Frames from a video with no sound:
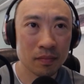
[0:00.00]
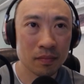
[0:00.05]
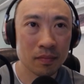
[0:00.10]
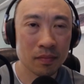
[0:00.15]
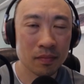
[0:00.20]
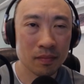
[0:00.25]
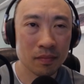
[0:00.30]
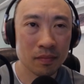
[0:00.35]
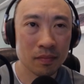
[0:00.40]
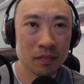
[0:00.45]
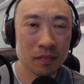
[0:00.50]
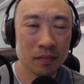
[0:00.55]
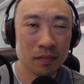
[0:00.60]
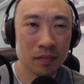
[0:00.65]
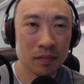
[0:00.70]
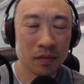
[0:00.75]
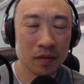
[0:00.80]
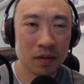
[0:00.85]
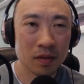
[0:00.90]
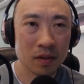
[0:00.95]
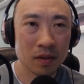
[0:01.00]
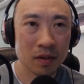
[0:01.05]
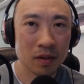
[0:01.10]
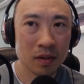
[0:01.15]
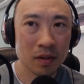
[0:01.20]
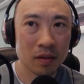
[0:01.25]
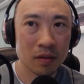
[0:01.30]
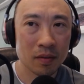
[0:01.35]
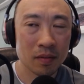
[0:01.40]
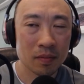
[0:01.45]

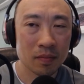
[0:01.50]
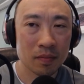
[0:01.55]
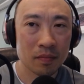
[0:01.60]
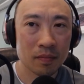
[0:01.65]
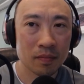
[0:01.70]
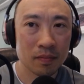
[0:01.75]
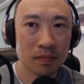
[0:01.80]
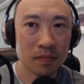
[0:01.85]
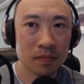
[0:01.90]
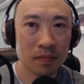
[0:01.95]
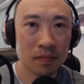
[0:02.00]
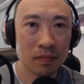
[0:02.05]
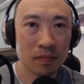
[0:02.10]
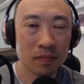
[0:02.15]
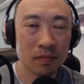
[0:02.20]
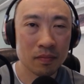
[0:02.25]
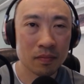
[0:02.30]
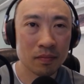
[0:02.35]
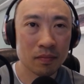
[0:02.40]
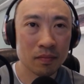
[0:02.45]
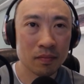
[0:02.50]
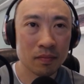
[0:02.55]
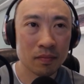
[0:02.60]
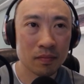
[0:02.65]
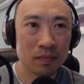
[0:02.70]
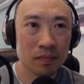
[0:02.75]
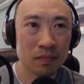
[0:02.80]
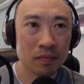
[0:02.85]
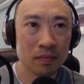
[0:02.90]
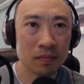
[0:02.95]

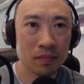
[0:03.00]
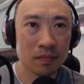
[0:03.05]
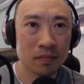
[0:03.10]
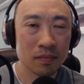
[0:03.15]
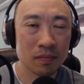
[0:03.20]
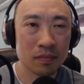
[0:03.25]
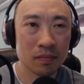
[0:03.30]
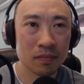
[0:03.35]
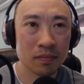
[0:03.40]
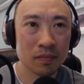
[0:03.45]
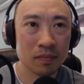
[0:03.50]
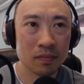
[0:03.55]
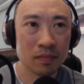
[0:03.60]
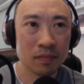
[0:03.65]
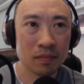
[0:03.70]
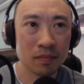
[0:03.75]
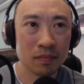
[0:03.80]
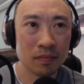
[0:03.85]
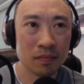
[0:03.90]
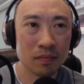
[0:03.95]
The person shown says nothing.